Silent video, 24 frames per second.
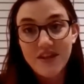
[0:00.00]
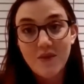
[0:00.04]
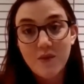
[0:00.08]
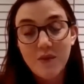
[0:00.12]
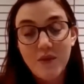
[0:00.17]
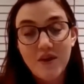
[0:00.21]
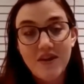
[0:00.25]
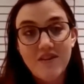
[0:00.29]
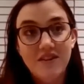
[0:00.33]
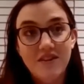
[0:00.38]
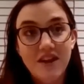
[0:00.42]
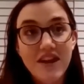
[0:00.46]

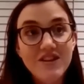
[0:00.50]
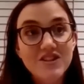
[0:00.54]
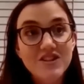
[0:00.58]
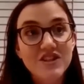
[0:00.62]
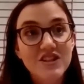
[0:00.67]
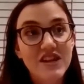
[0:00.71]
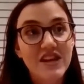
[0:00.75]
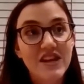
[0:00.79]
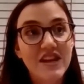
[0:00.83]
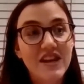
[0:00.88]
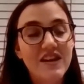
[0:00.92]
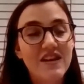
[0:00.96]
Whereas
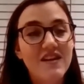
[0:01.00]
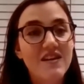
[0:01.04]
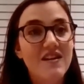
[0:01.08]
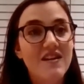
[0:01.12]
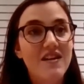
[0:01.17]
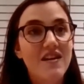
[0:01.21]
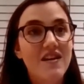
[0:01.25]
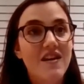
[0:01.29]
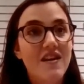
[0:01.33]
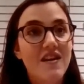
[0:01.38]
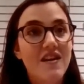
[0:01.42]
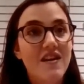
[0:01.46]
actually
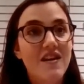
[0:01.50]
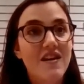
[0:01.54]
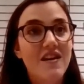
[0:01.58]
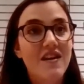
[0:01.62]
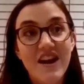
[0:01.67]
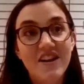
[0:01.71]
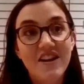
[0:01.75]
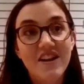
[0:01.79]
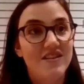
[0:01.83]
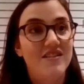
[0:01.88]
I hadn't.